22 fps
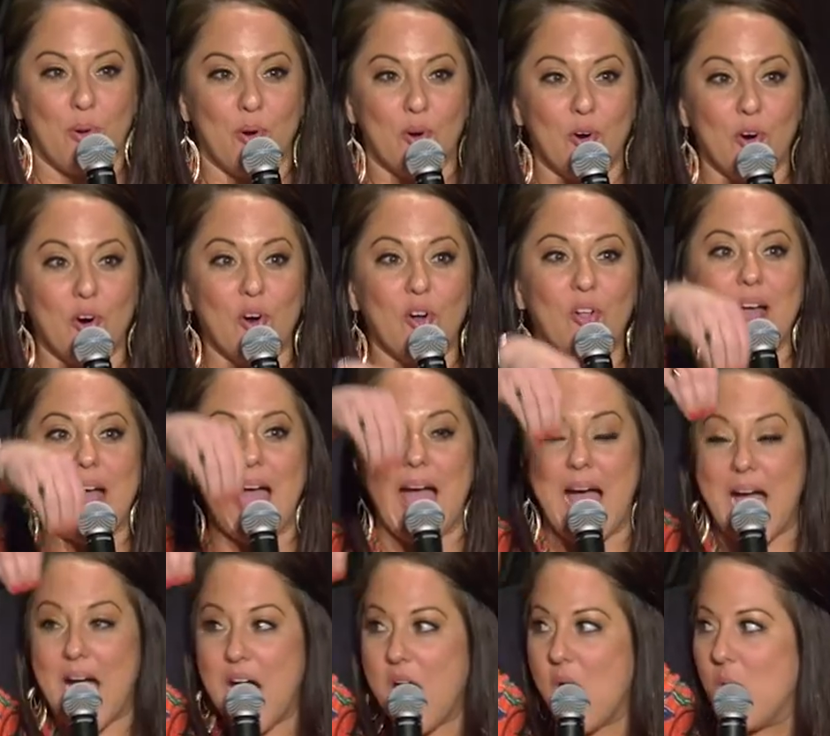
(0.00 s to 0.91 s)
they pull
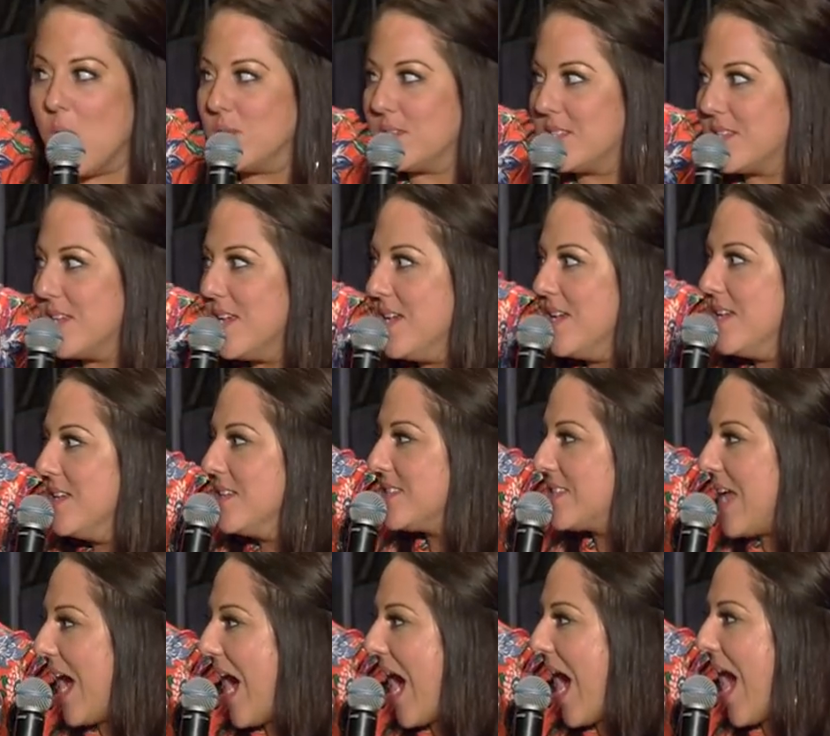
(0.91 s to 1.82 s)
out
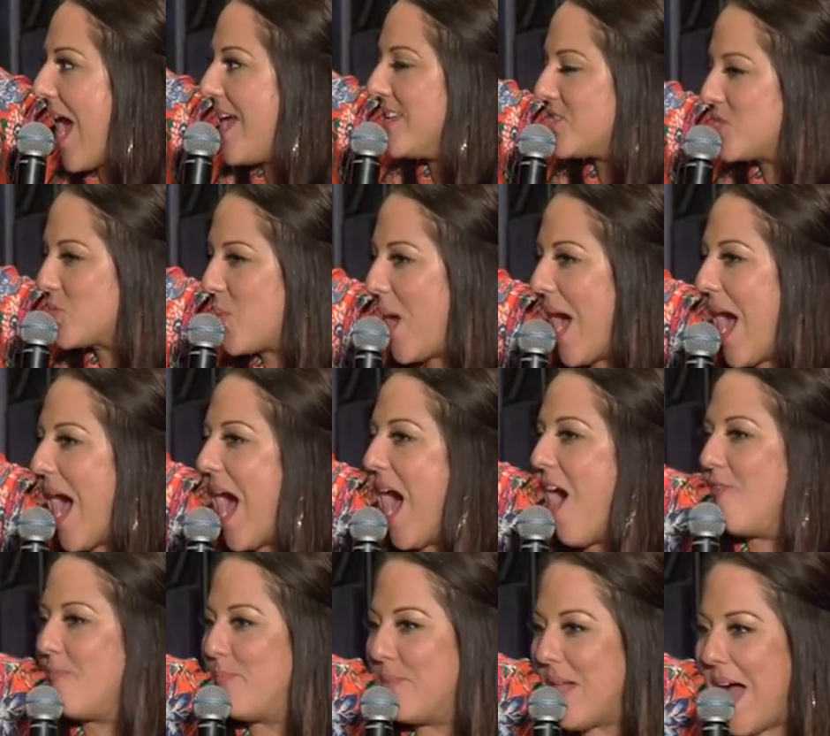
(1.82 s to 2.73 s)
size
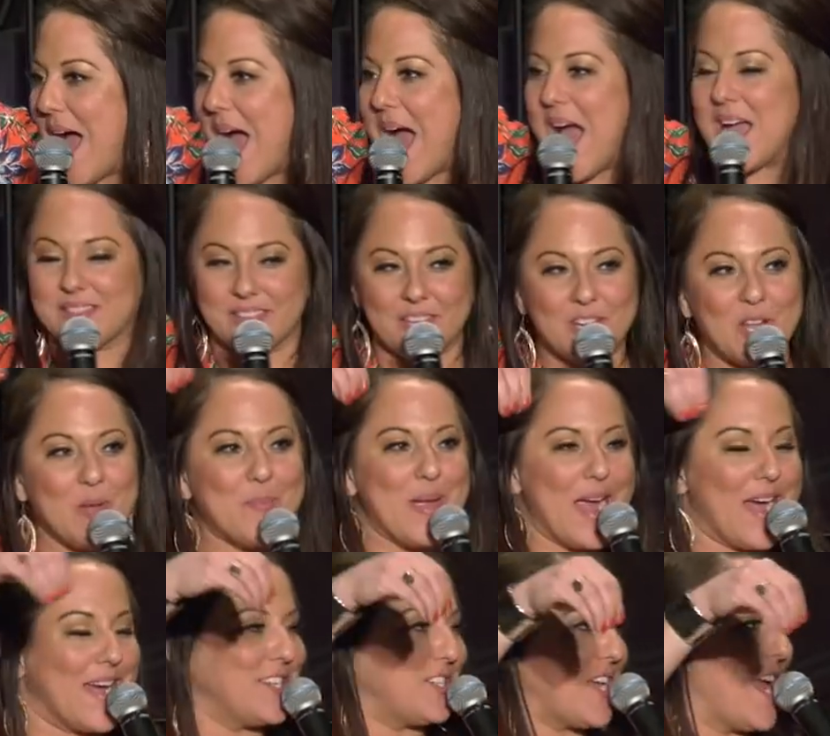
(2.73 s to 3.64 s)
12, black,
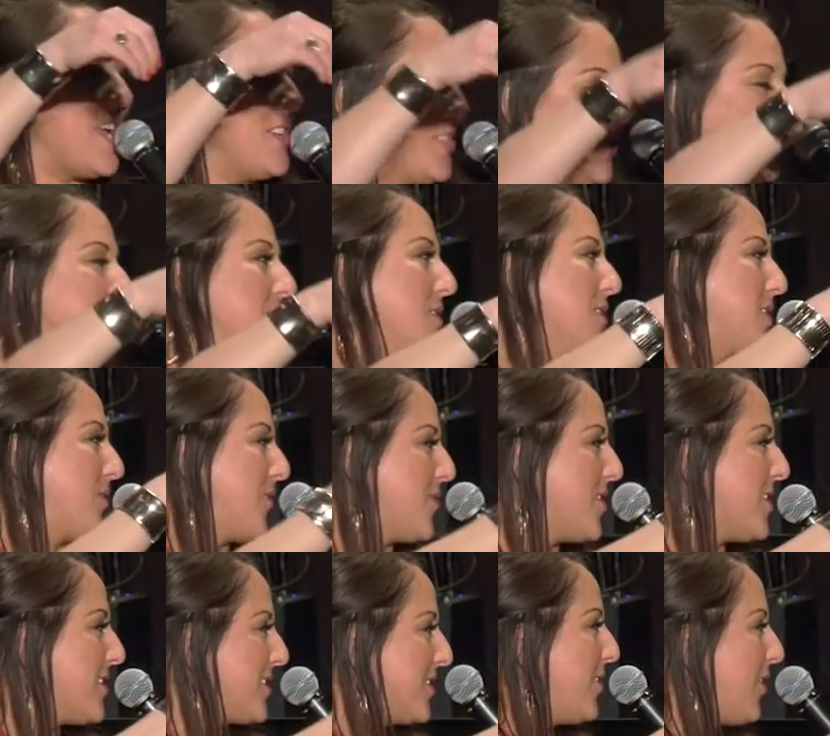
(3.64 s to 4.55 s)
little Mary Jane shoes
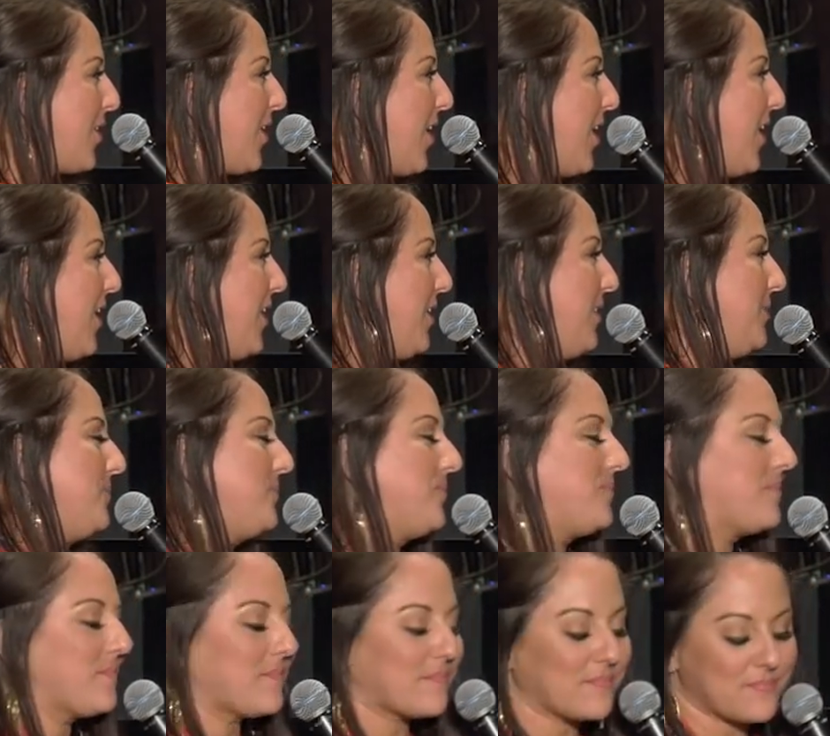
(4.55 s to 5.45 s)
for this little girl.
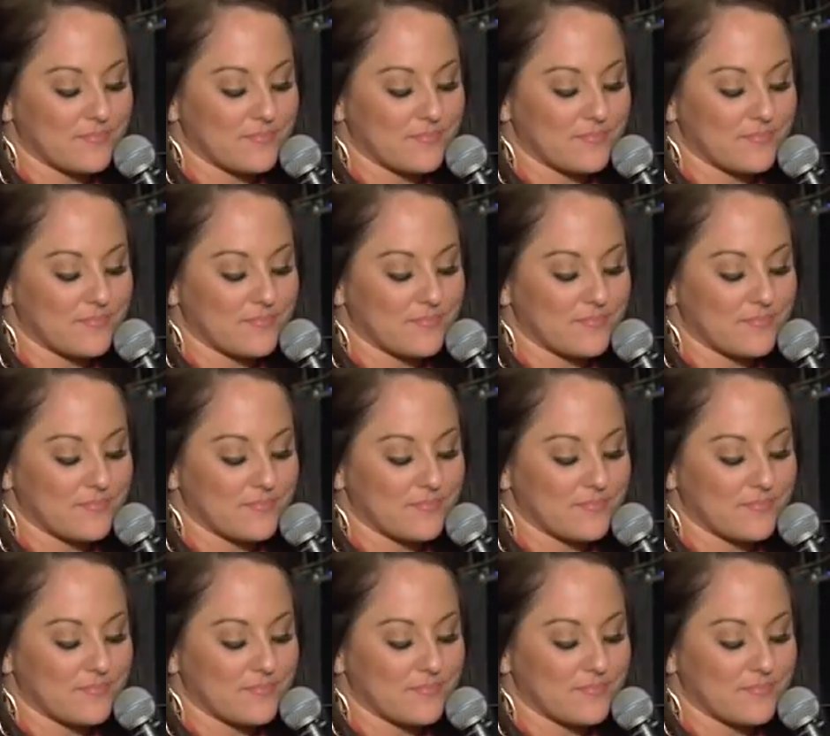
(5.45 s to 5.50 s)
